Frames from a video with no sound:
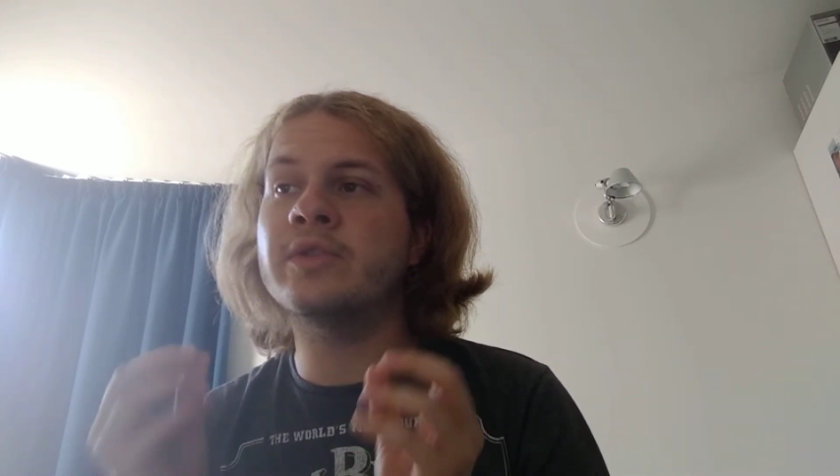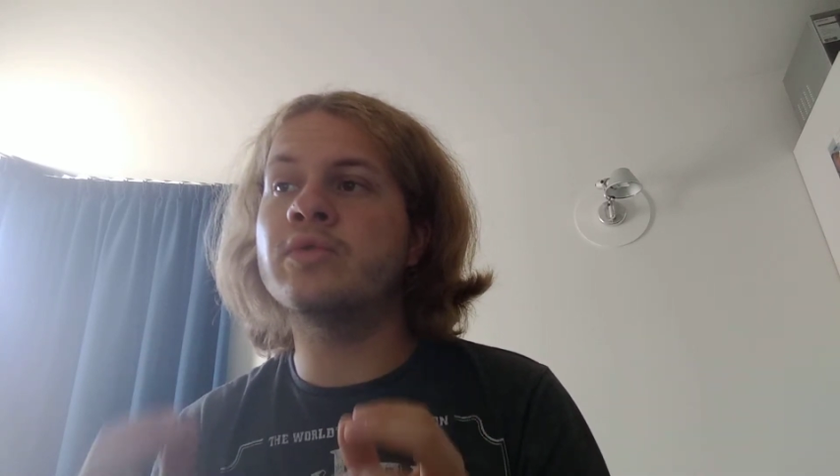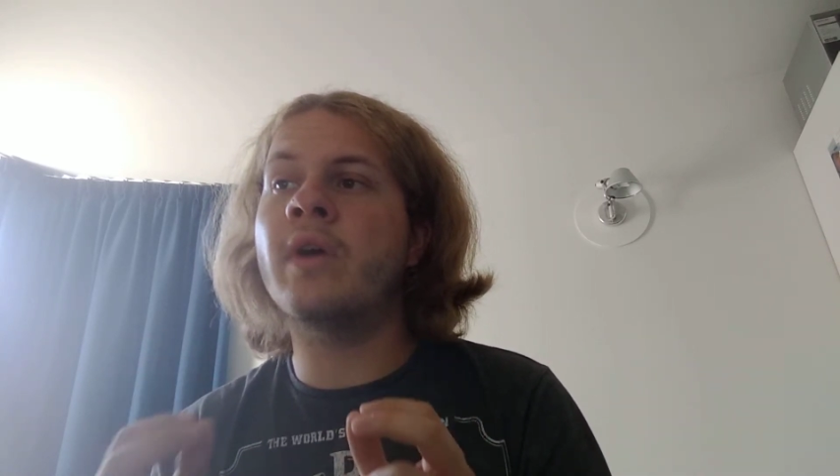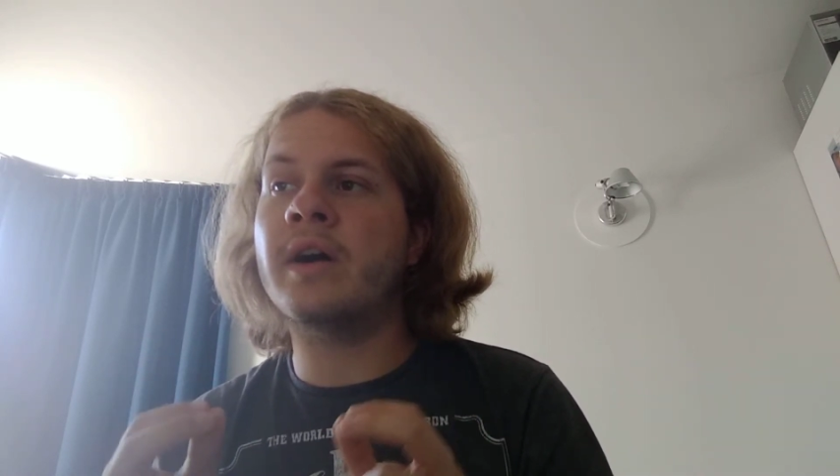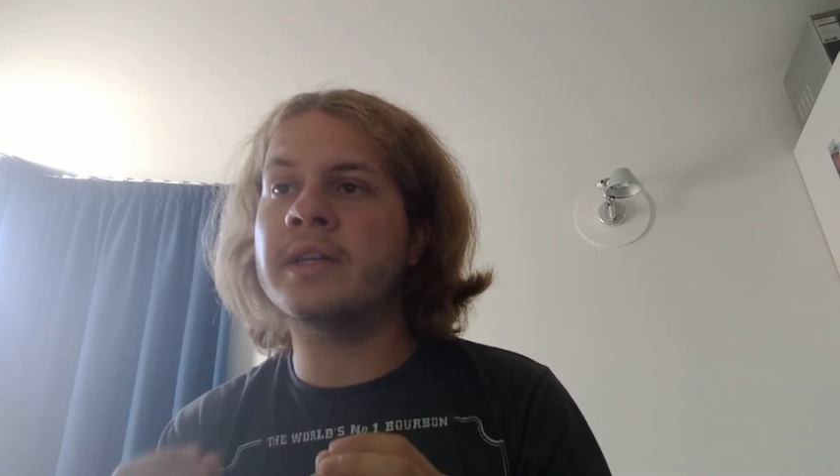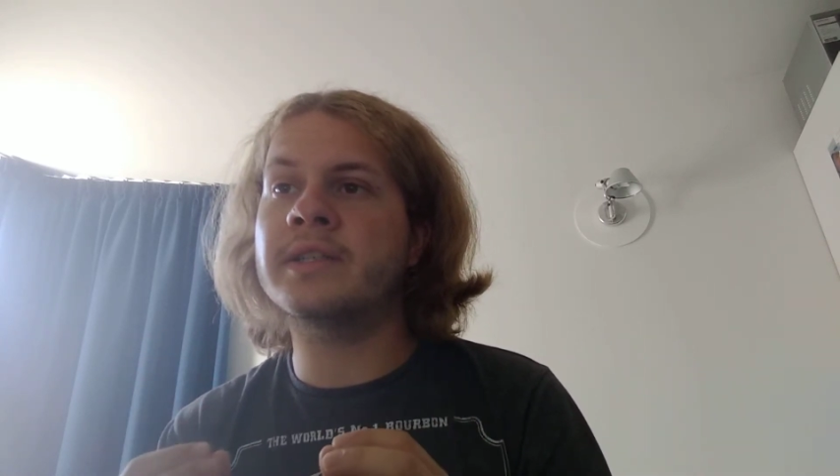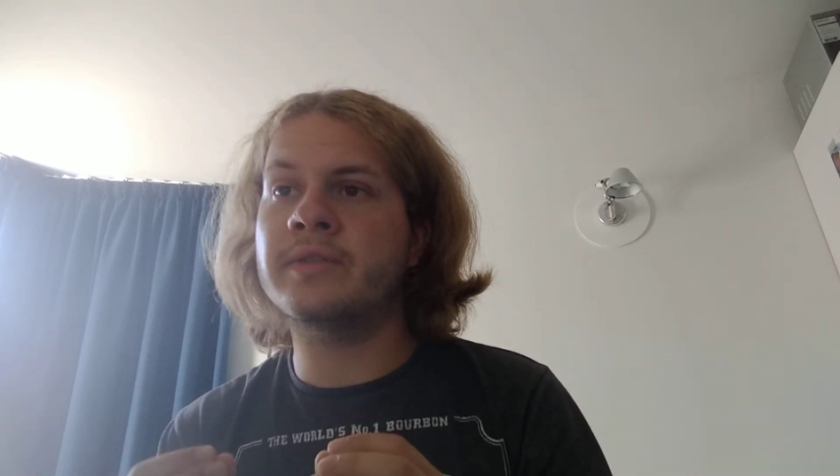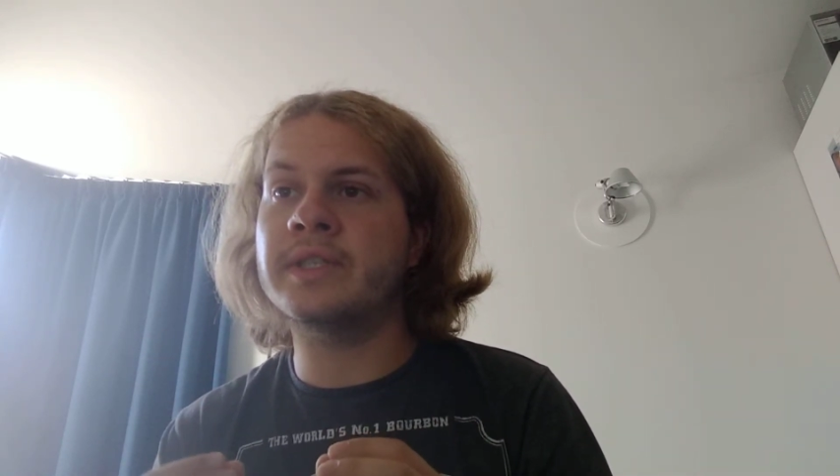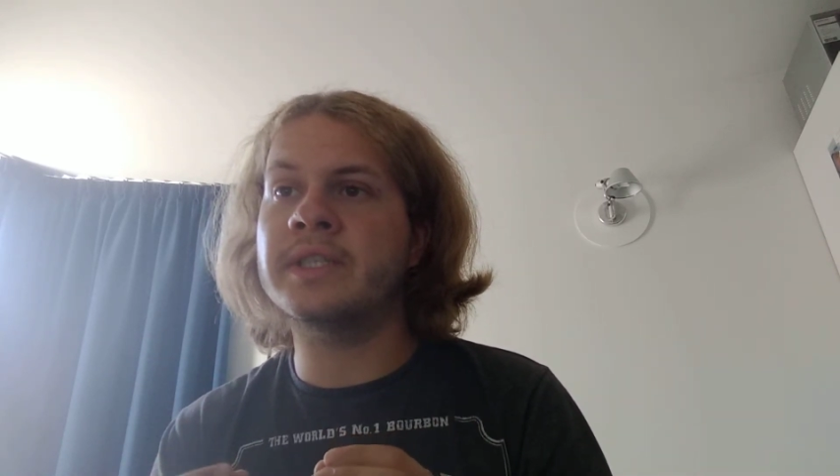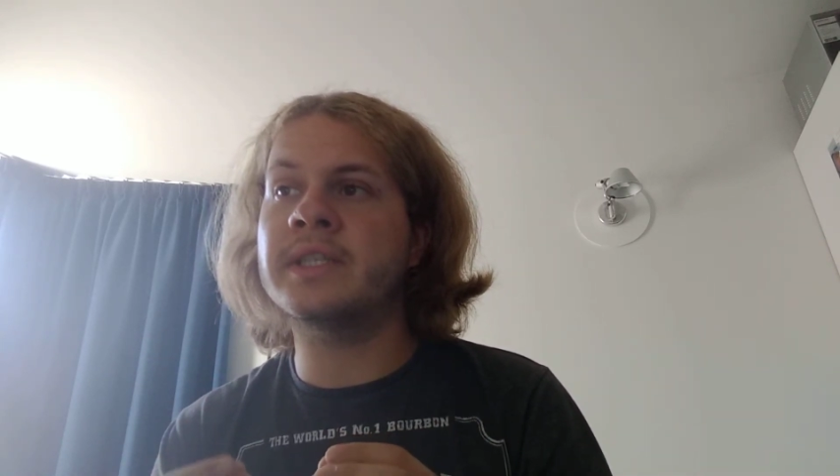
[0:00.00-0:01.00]
two
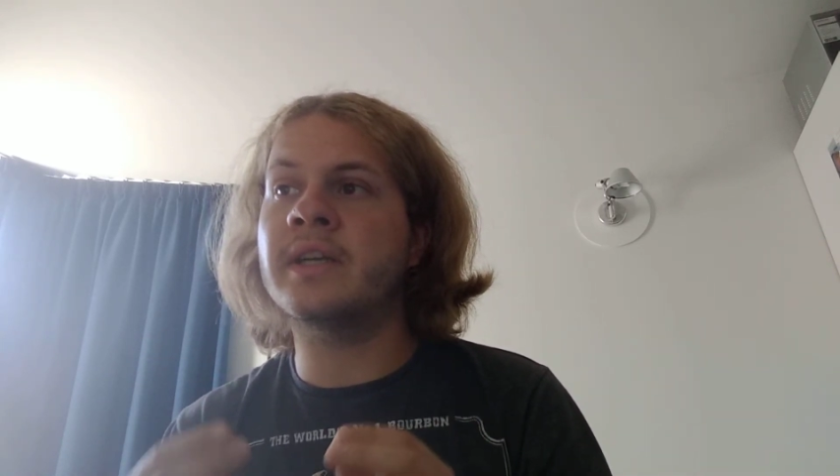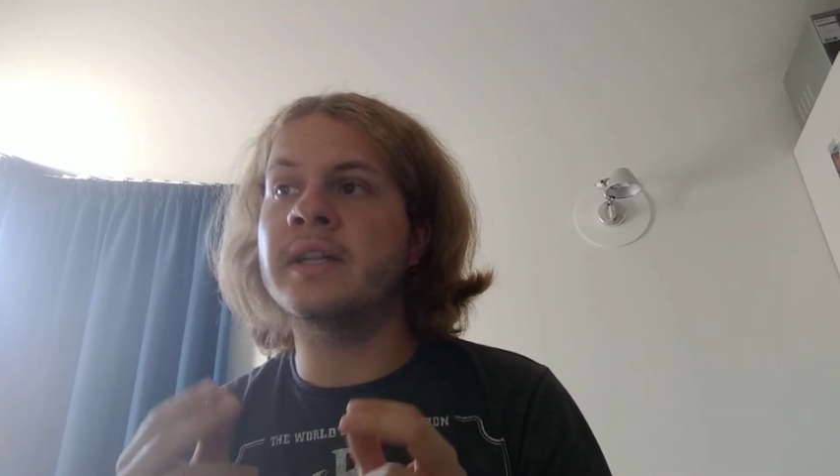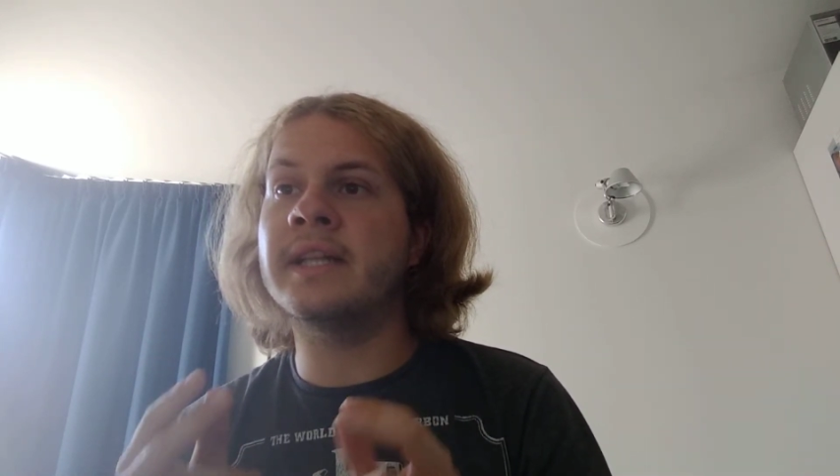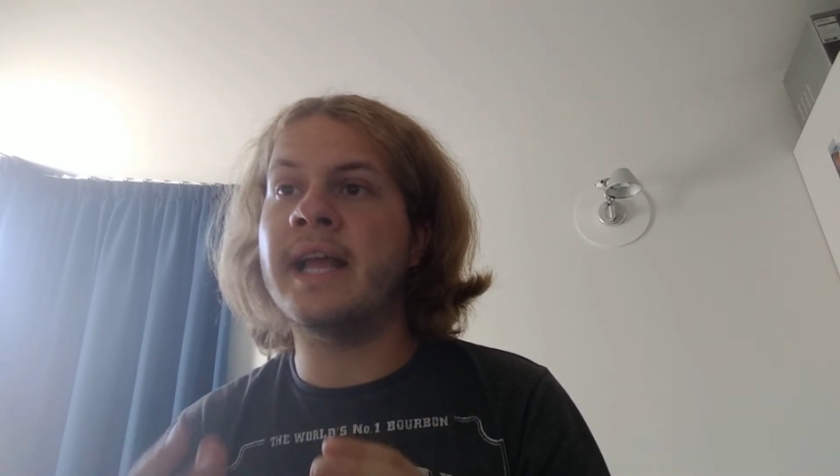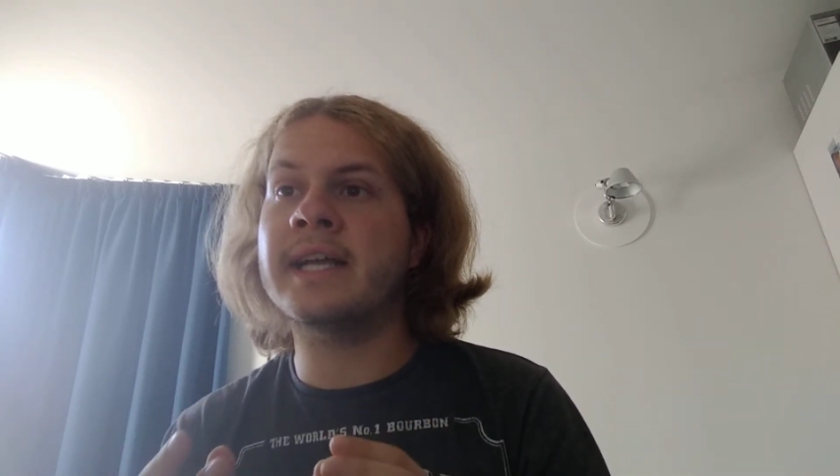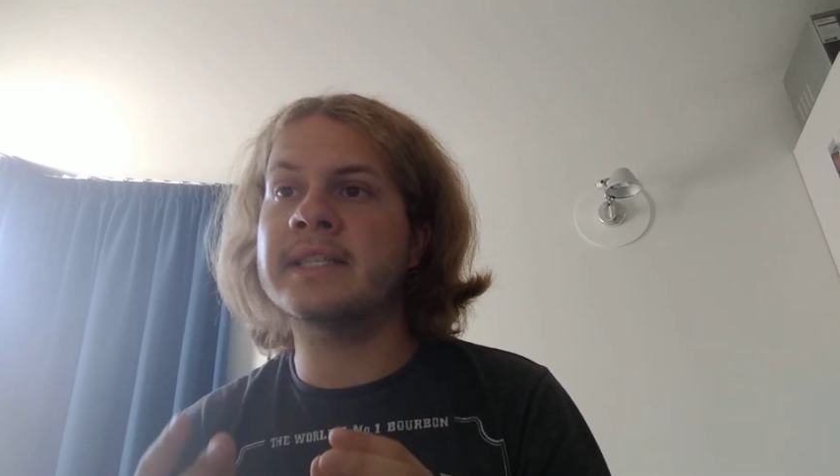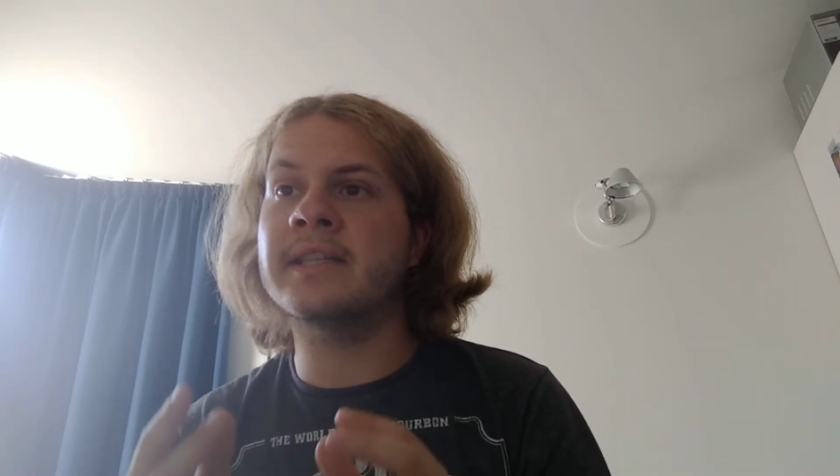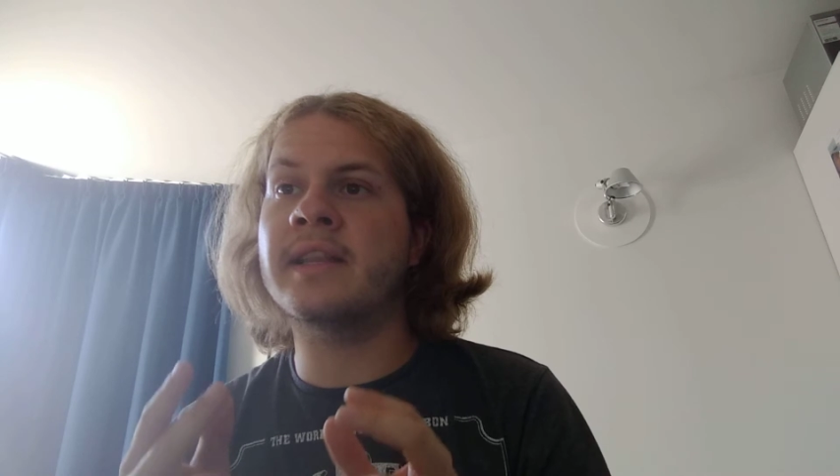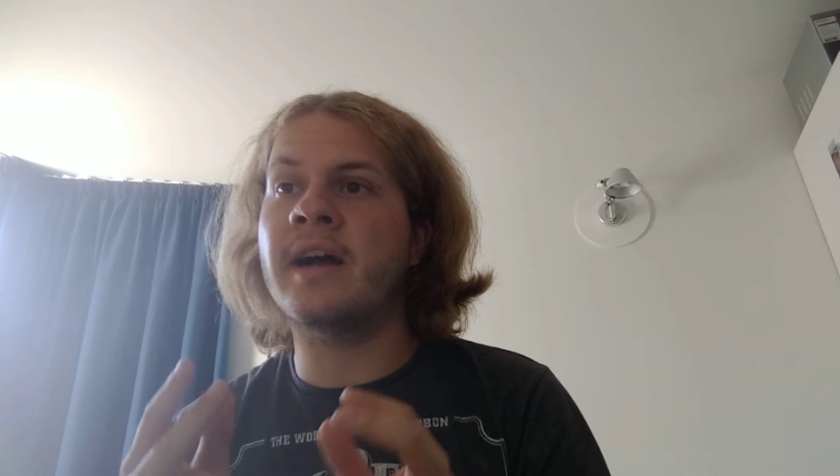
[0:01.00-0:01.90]
arteries connect